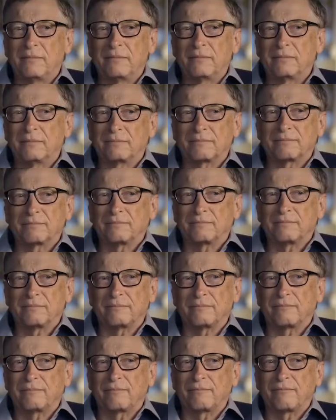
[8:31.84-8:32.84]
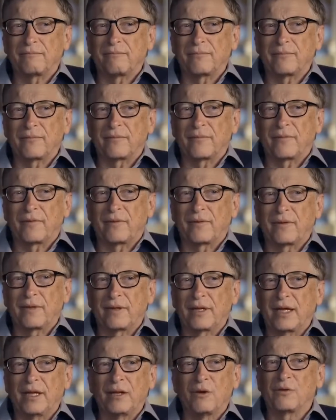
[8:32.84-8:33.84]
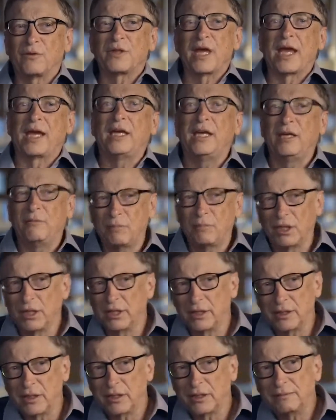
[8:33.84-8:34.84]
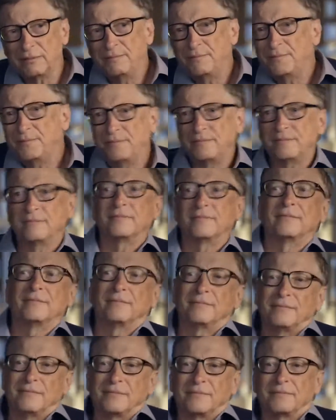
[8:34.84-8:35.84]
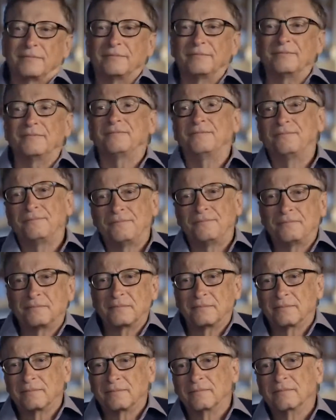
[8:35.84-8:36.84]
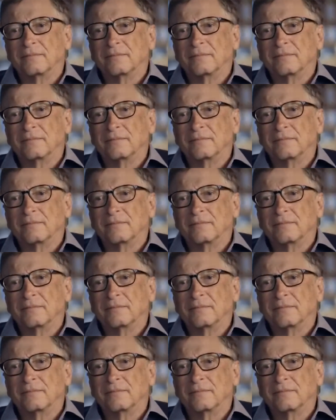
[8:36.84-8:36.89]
"The lights are going out all across the globe. We shall not see them lit again in our lifetime."